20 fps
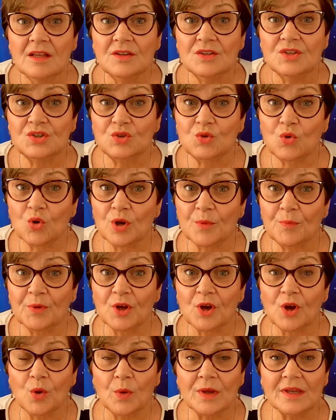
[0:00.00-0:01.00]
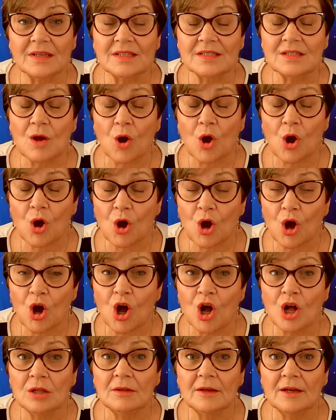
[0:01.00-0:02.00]
Scorpio is
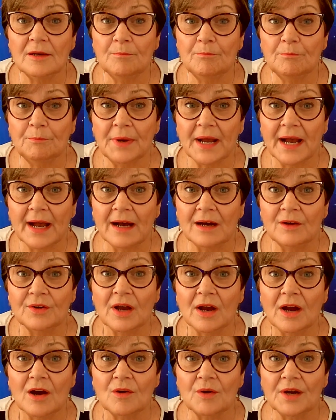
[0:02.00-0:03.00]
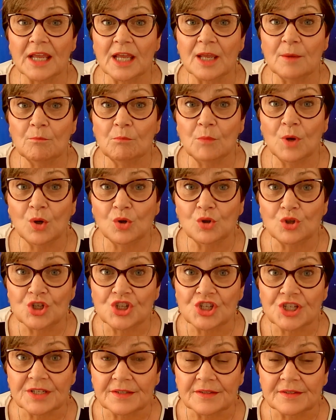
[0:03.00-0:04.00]
all about our
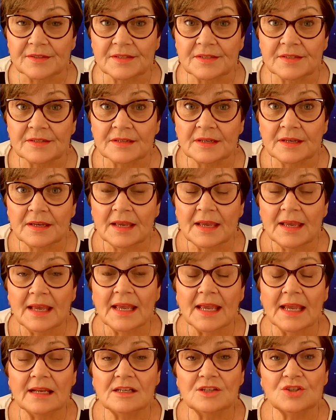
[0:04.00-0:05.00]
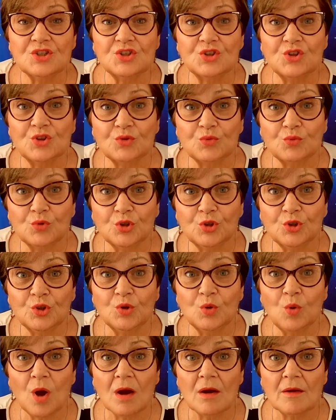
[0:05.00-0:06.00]
emotions, and it's
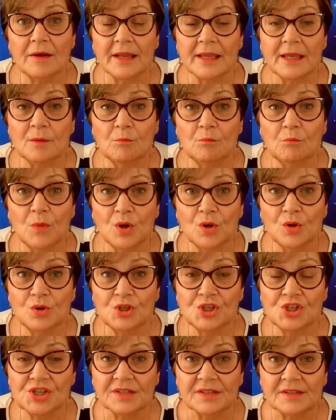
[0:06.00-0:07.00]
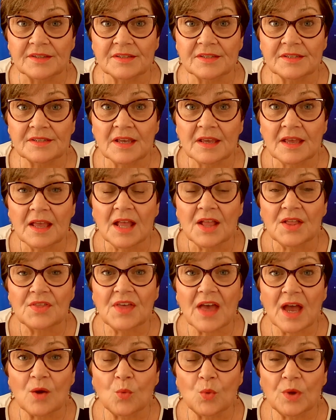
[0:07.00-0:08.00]
through our emotions
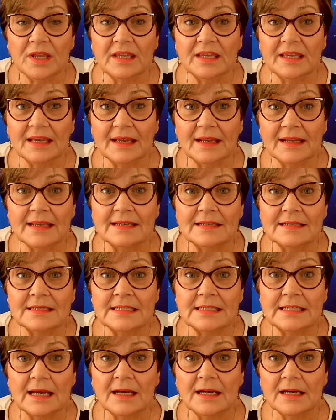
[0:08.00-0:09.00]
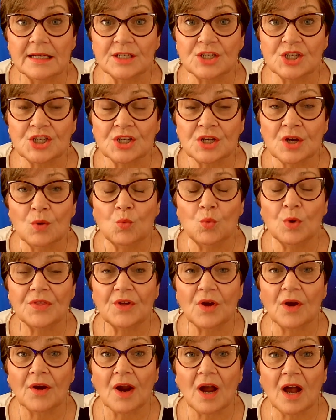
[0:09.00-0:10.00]
that we get in touch with
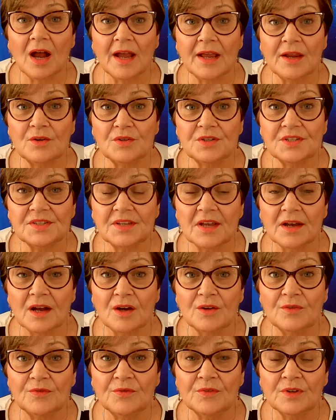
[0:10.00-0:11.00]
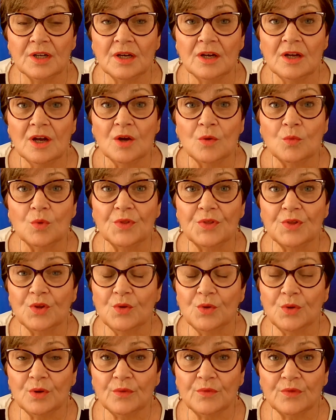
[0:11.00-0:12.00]
our higher self, with
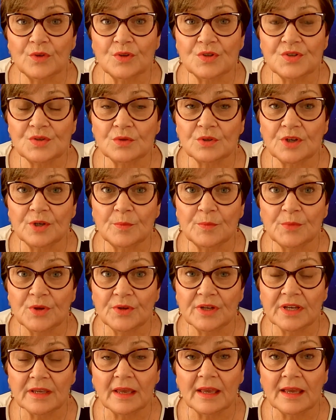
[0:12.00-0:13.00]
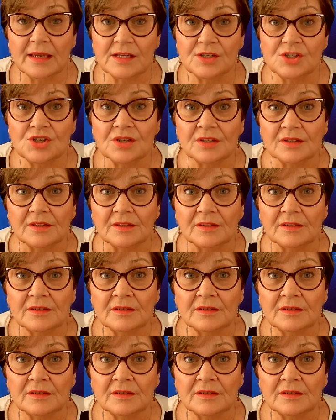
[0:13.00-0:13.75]
universal communication.